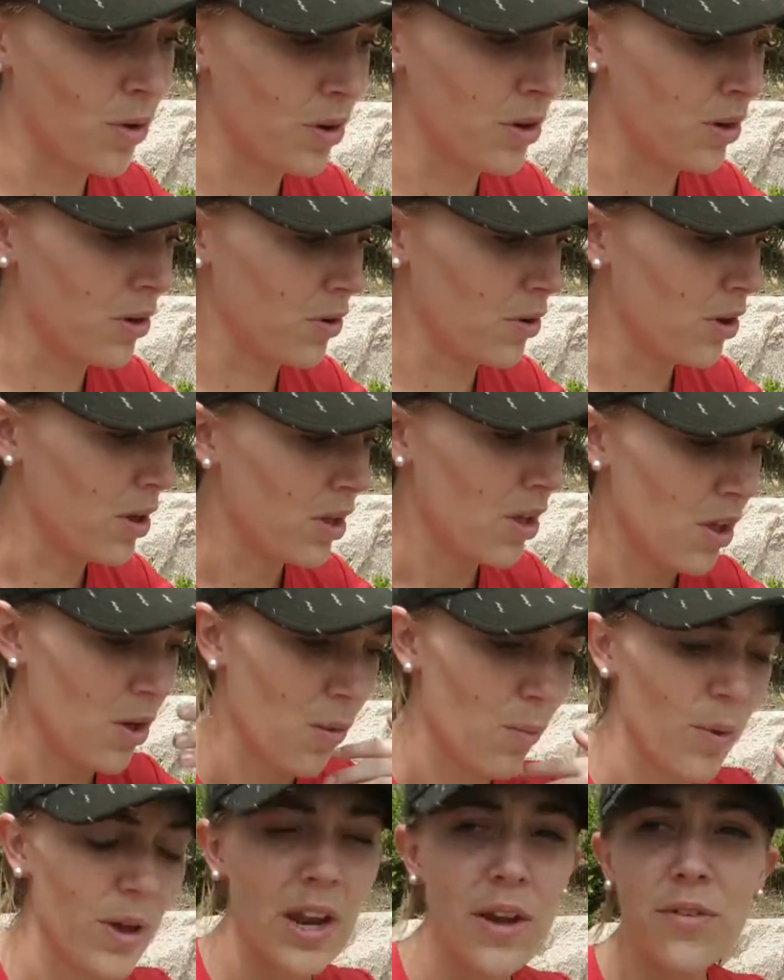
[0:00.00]
or
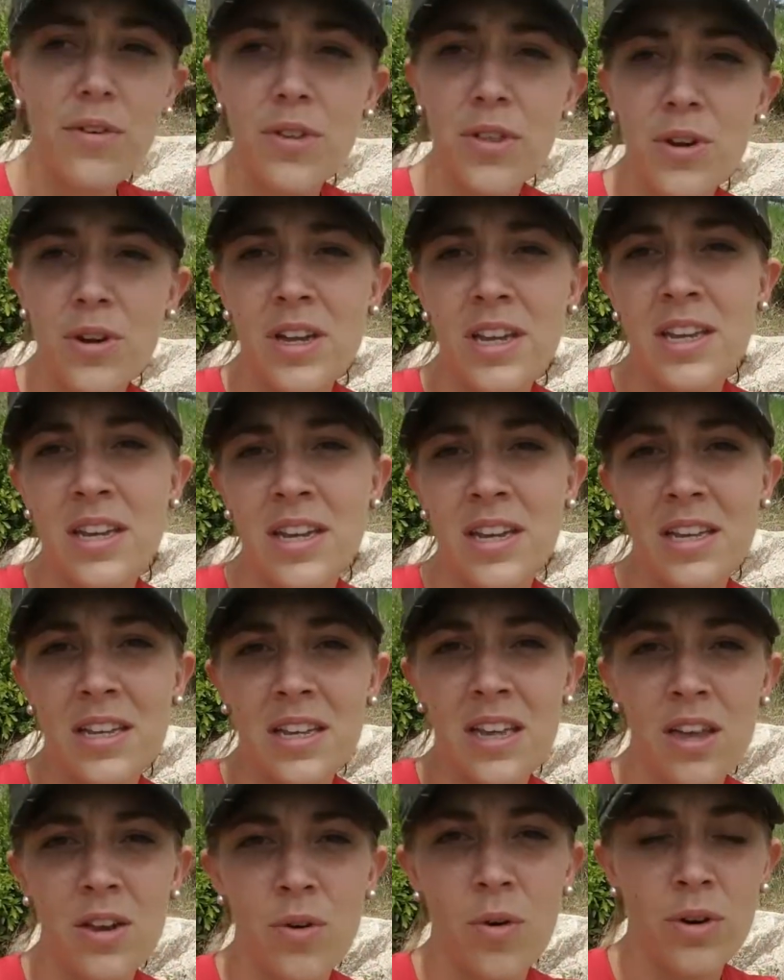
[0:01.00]
whatever they're eating
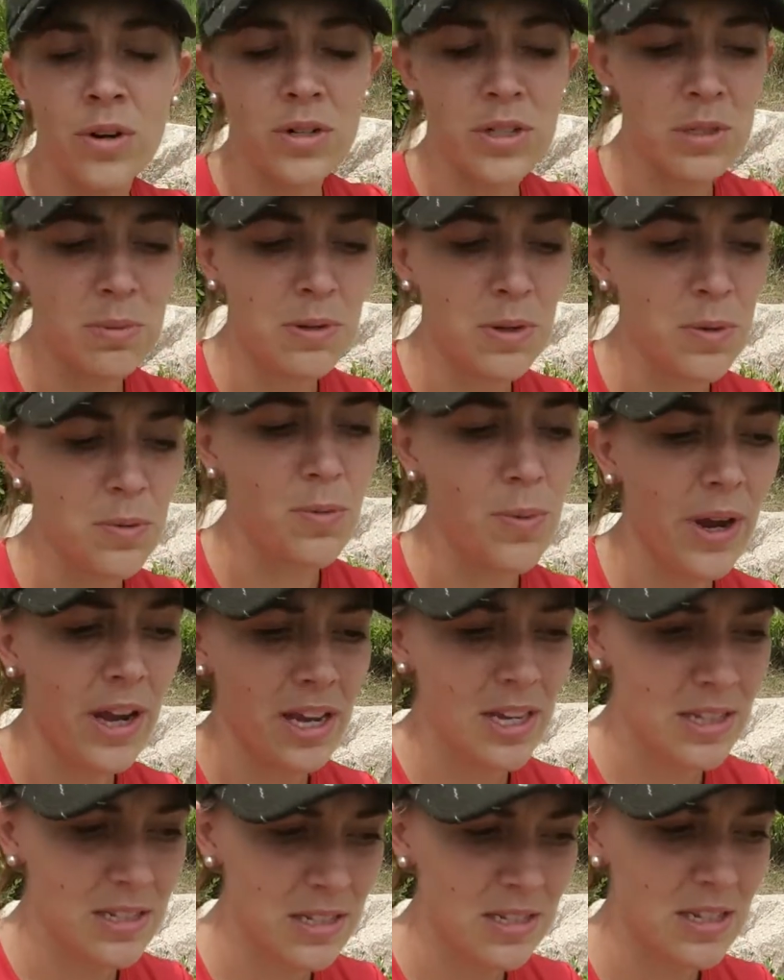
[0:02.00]
in order to be
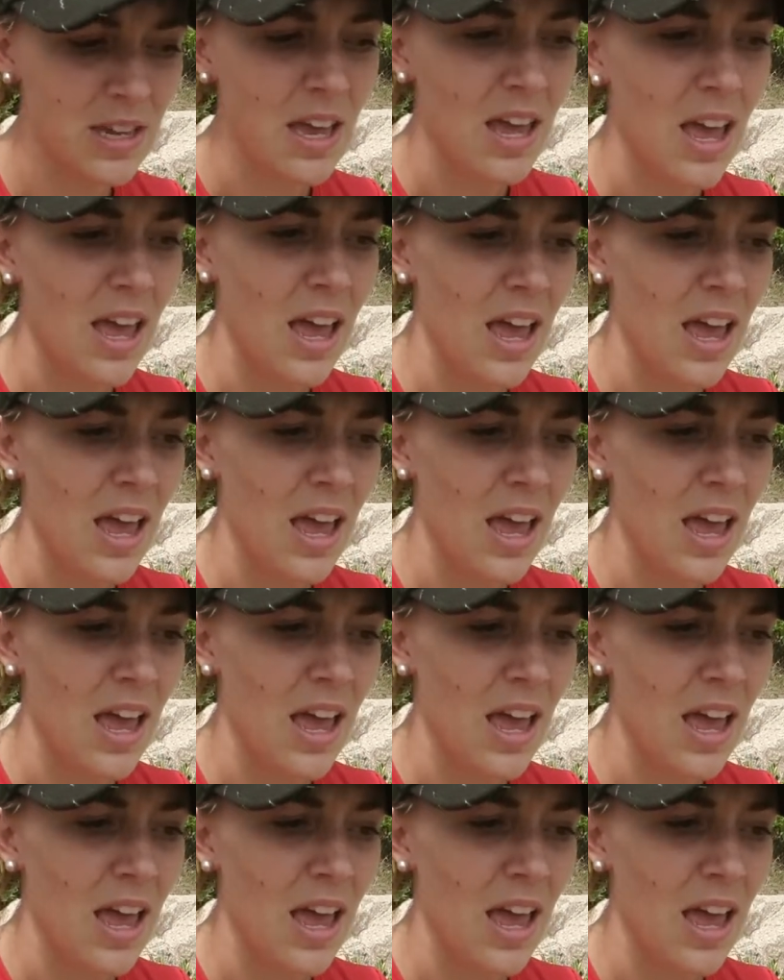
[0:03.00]
raised.